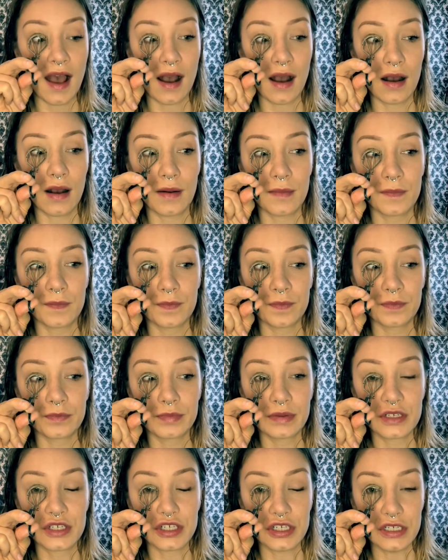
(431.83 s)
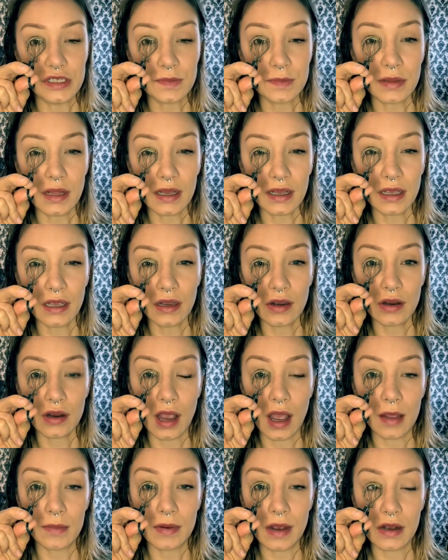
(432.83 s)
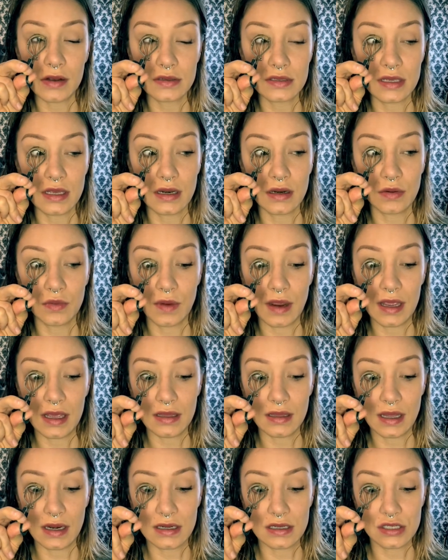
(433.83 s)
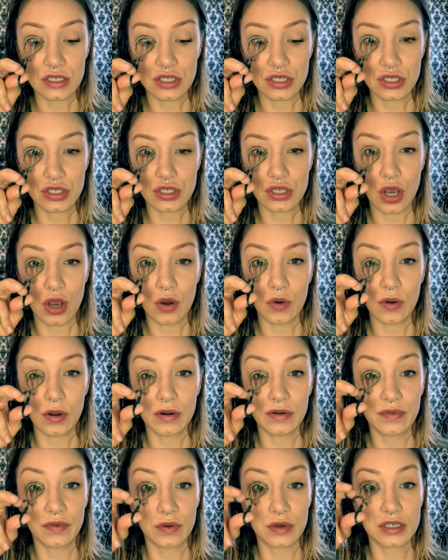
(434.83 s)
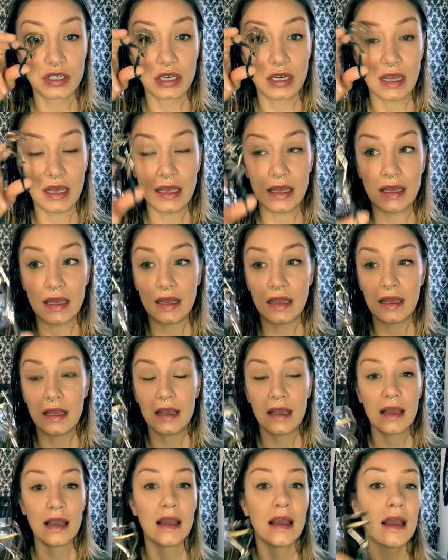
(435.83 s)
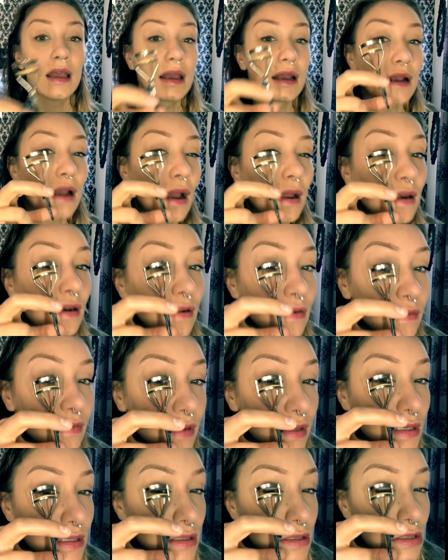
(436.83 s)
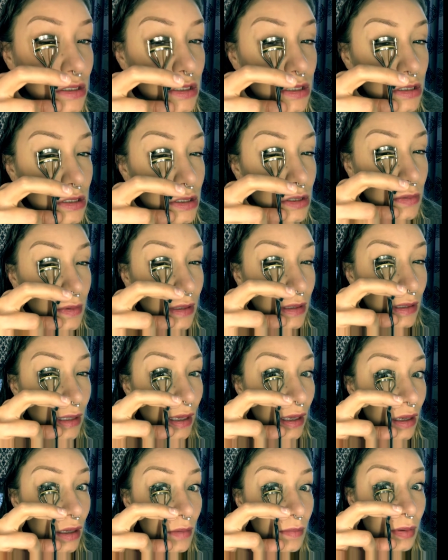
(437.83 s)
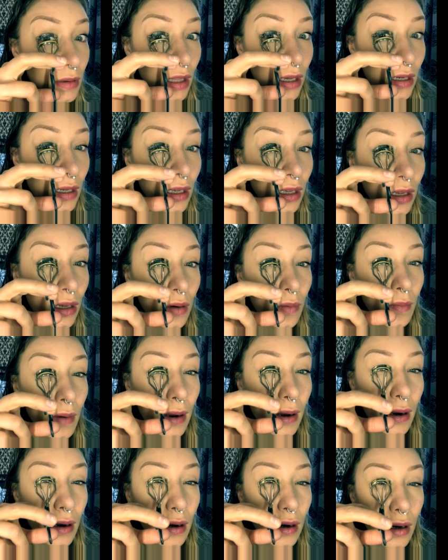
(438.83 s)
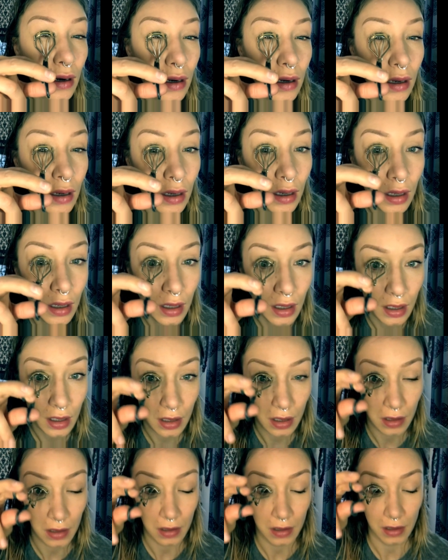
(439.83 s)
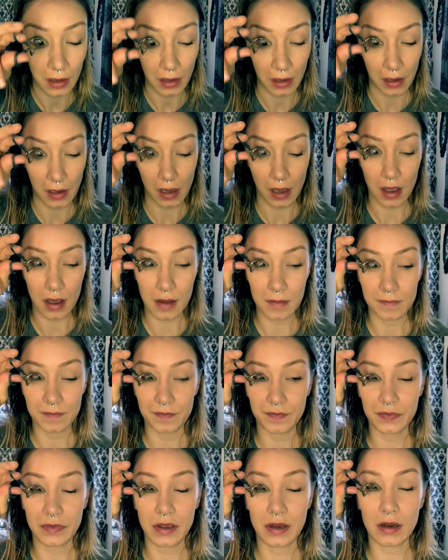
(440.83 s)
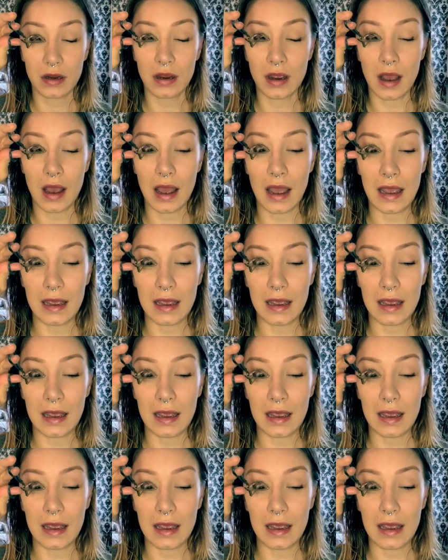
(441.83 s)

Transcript: But she's plucking her eyebrows in a way that is so unfortunate. It kind of, she's doing that plucking where her